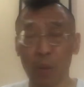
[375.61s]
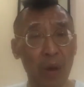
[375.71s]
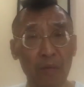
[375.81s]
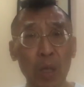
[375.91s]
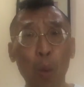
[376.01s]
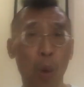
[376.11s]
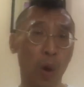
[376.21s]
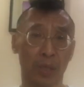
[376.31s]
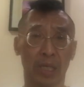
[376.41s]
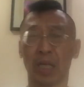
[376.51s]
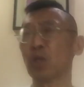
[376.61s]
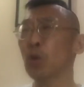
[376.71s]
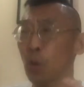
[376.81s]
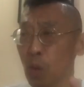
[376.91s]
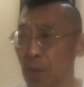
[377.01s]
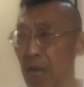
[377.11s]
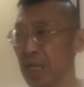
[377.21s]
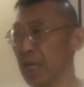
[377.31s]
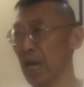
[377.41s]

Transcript: we already warned that too many